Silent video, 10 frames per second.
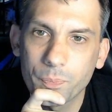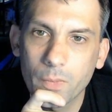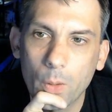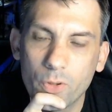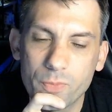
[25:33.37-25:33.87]

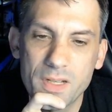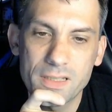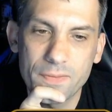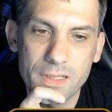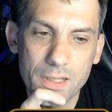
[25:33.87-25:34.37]
Which means if
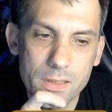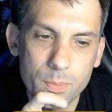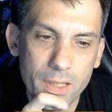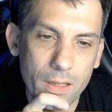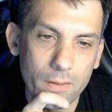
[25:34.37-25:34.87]
he does
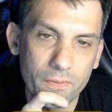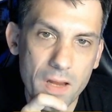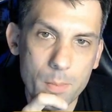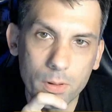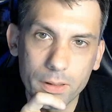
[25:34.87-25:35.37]
plan on
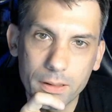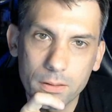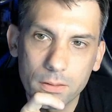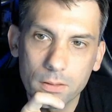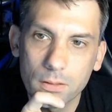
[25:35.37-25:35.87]
Fabling
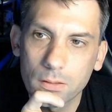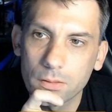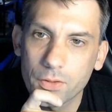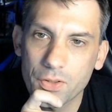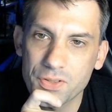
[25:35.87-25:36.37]

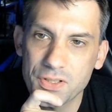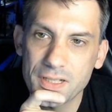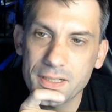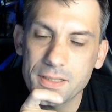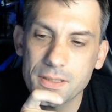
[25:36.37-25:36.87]
turn
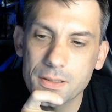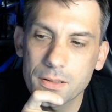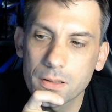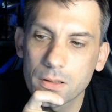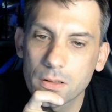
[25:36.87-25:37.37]
6,
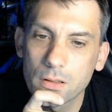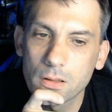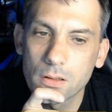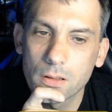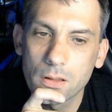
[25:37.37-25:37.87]

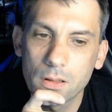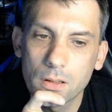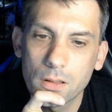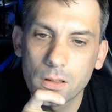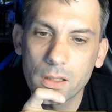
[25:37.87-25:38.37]

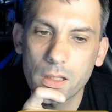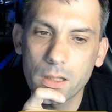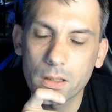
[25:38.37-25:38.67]
he